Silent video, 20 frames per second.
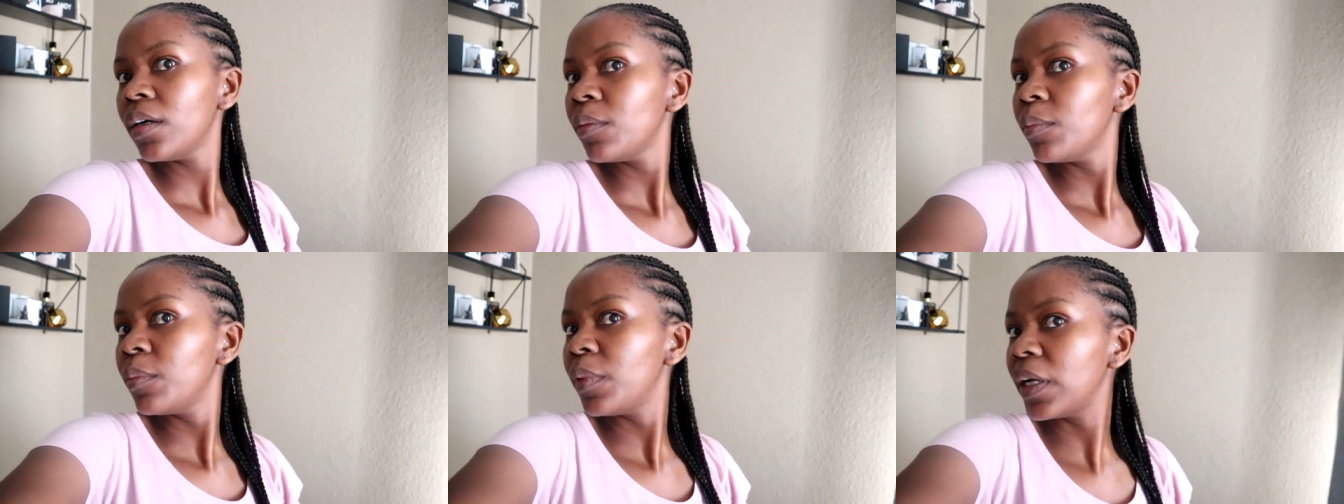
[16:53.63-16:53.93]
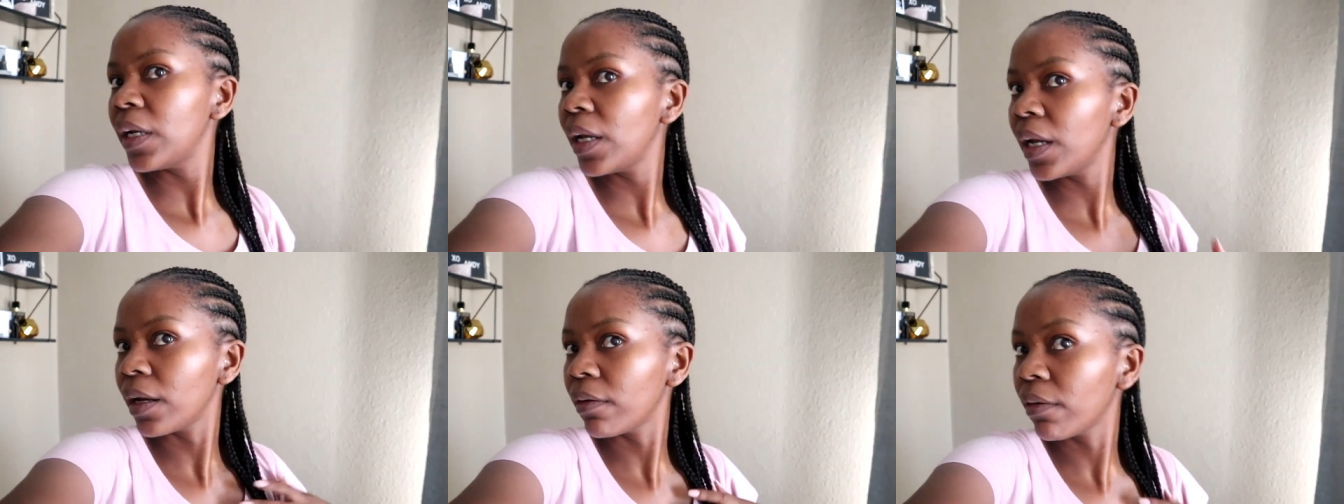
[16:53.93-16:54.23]

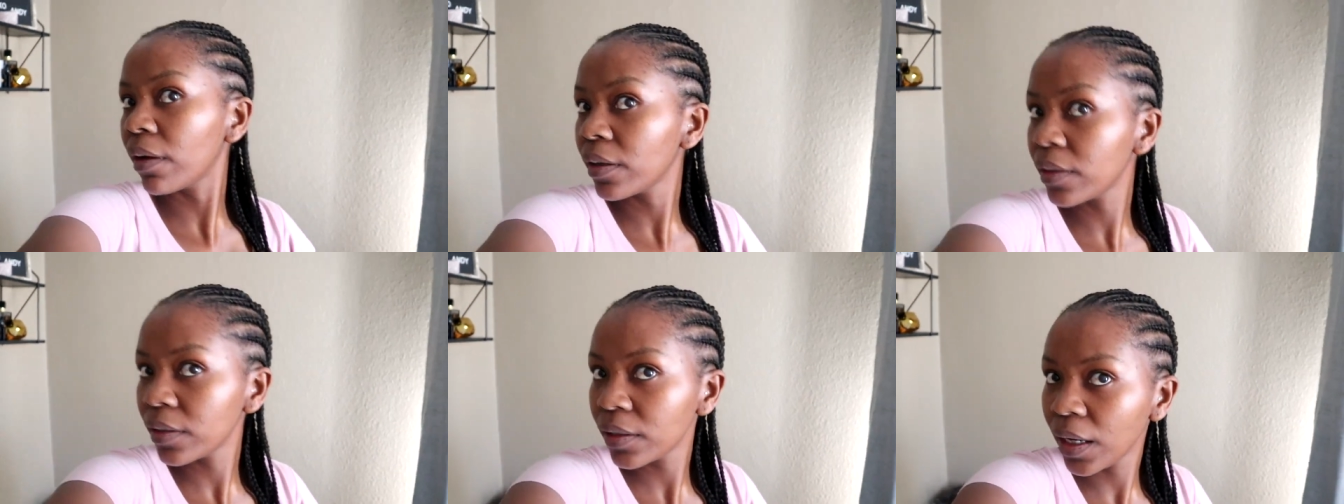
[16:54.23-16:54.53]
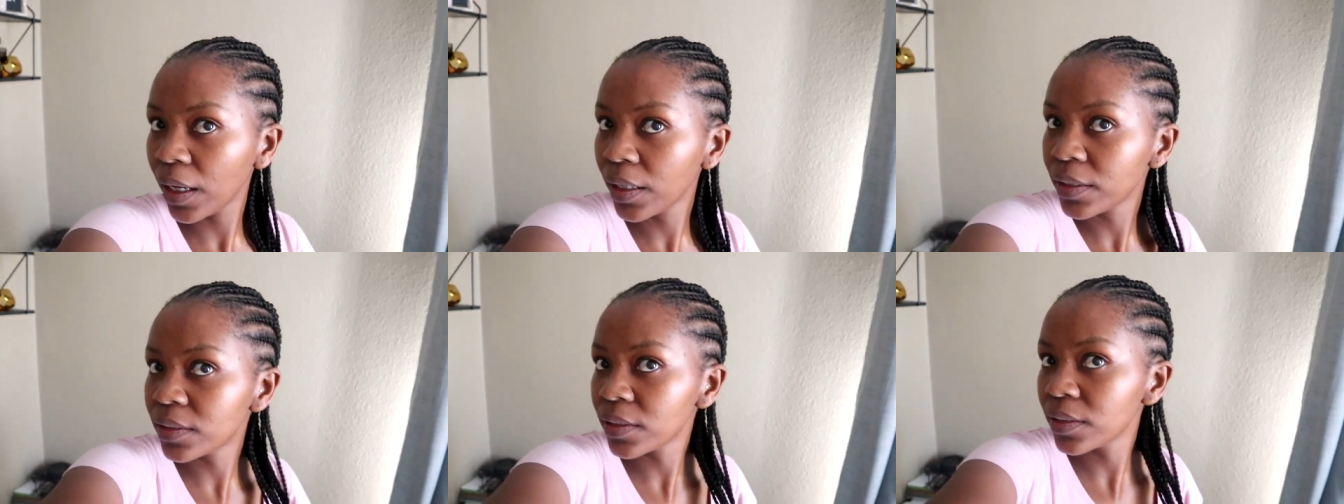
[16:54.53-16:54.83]
but anyway,
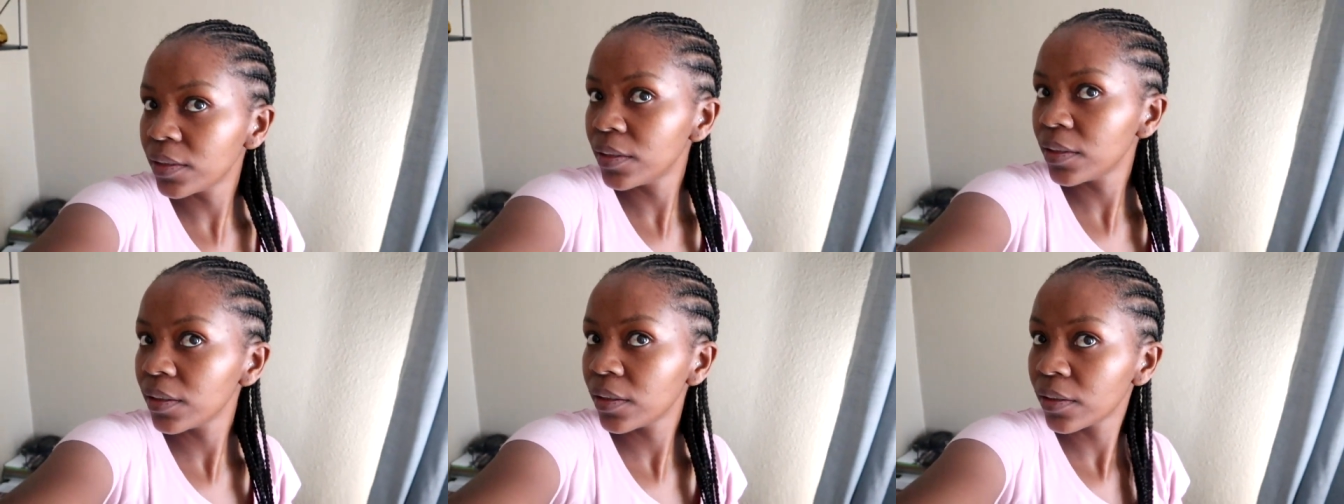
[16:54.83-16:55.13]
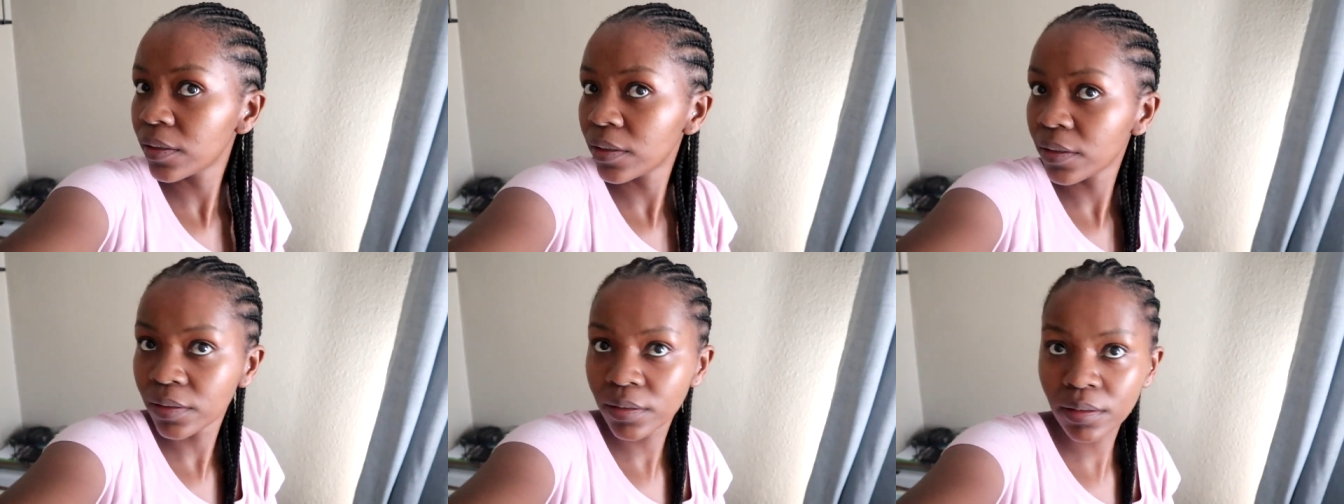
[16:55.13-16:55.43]
I did
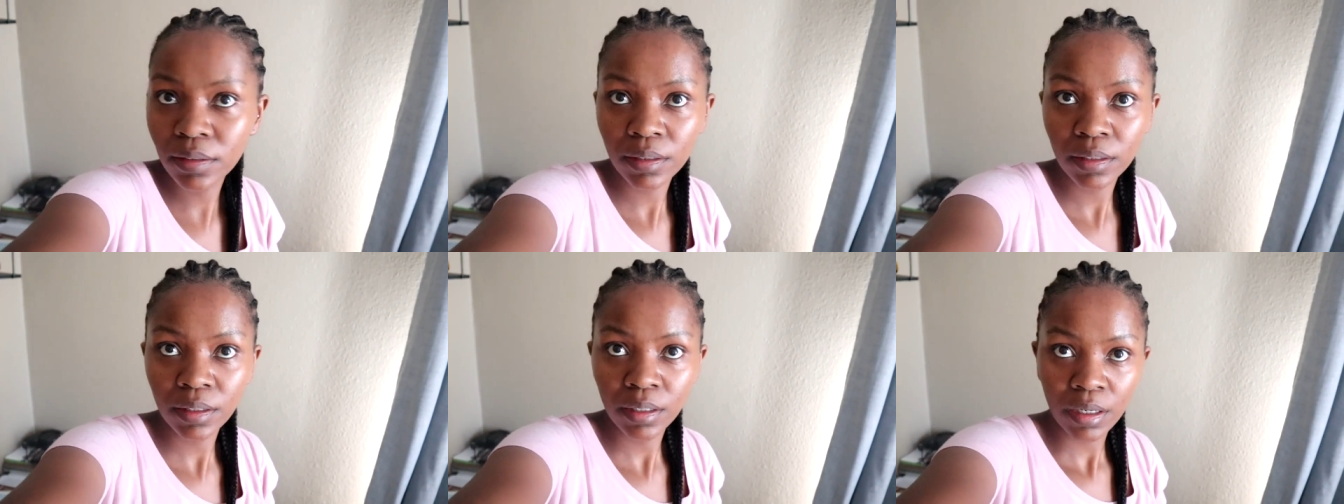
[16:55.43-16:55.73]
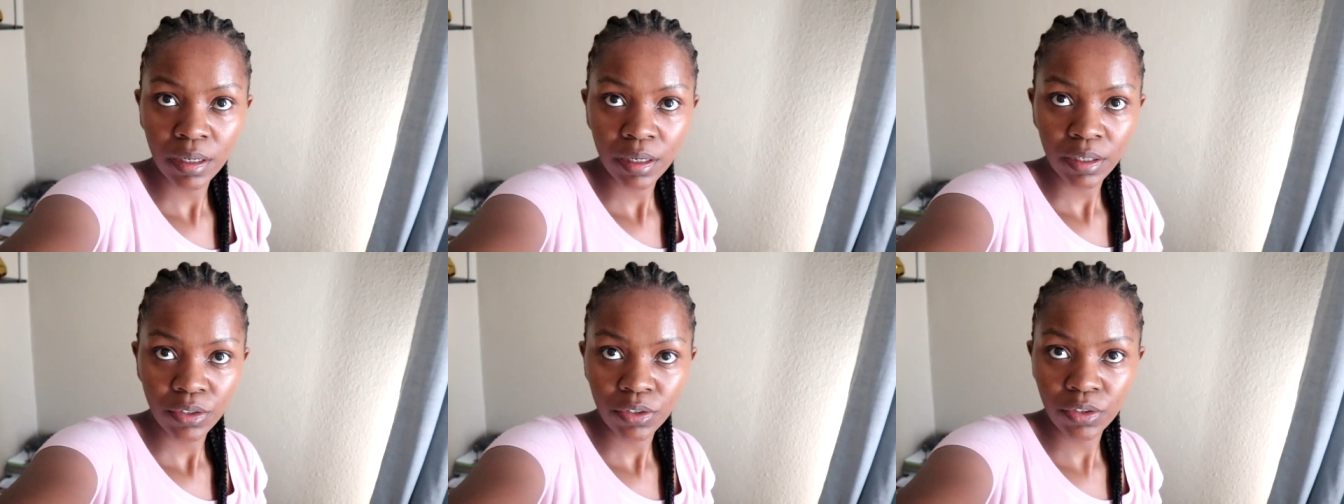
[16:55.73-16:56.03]
this
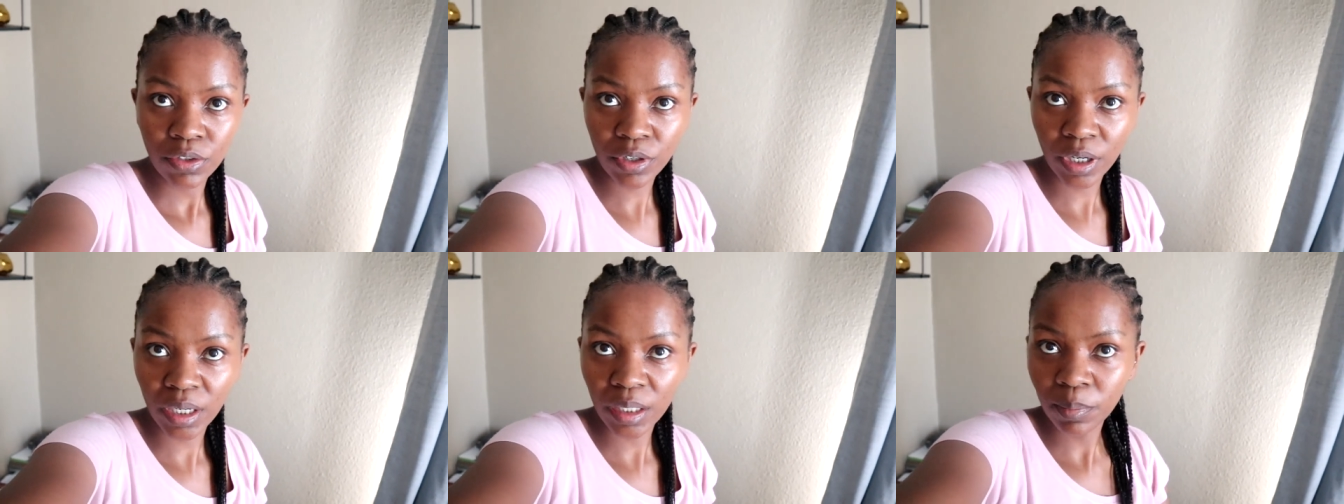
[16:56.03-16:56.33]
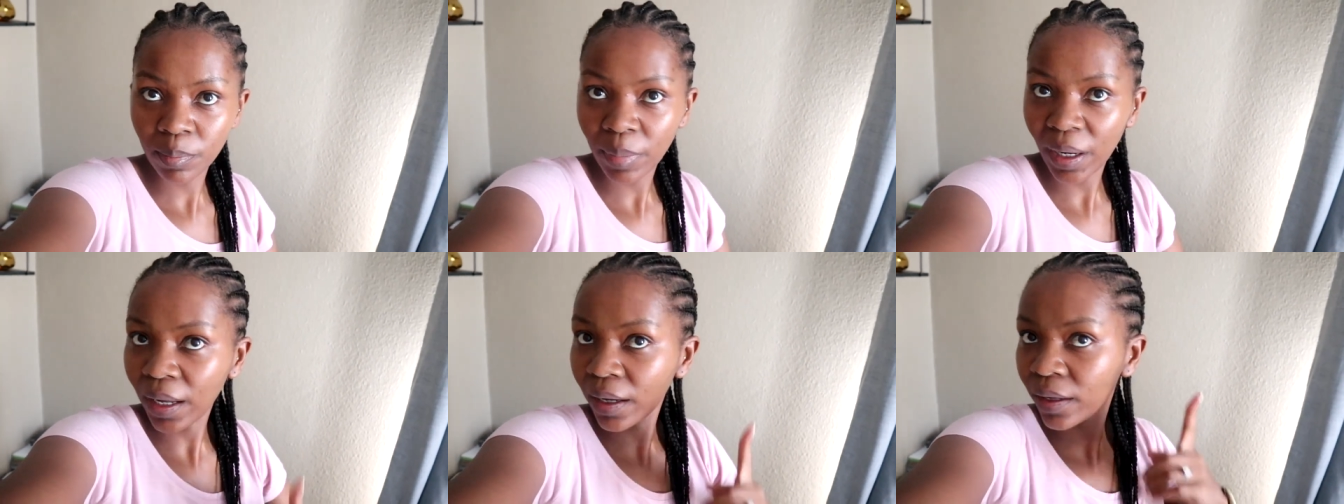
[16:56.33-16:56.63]

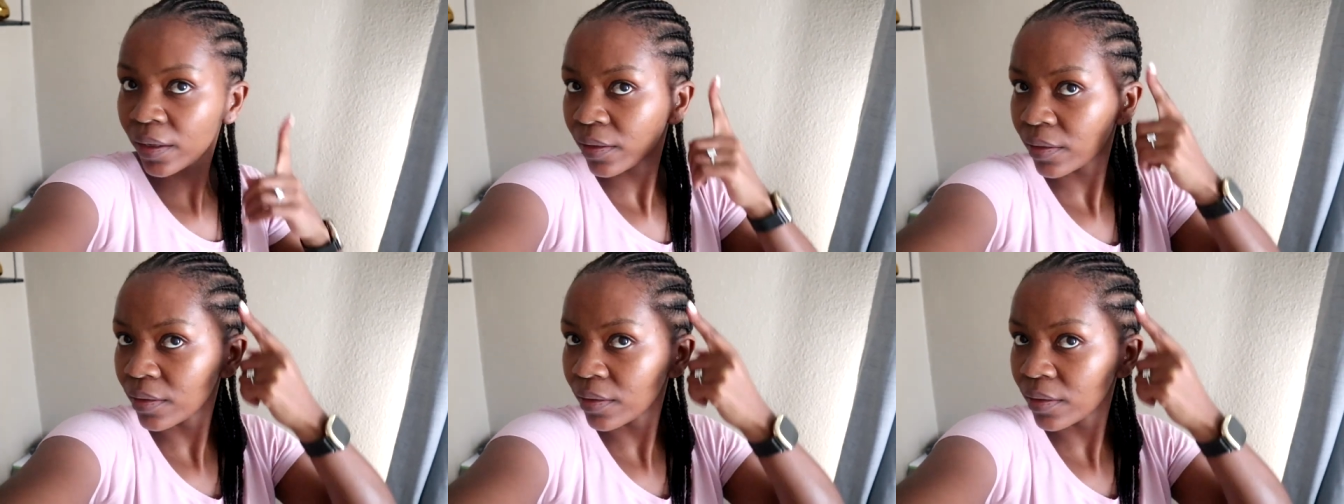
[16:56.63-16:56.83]
straight back.